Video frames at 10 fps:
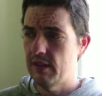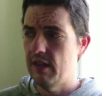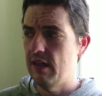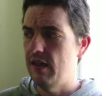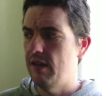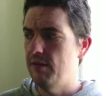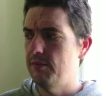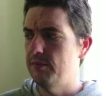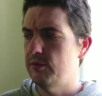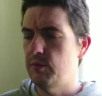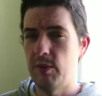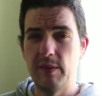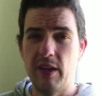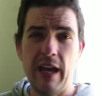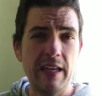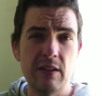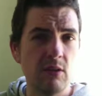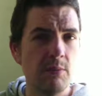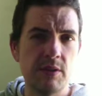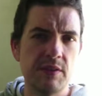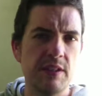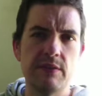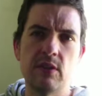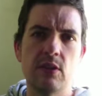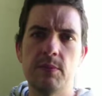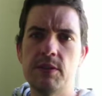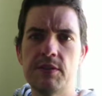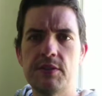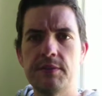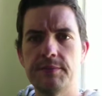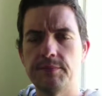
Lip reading: it's probably like 8 kilometers, 7 kilometers,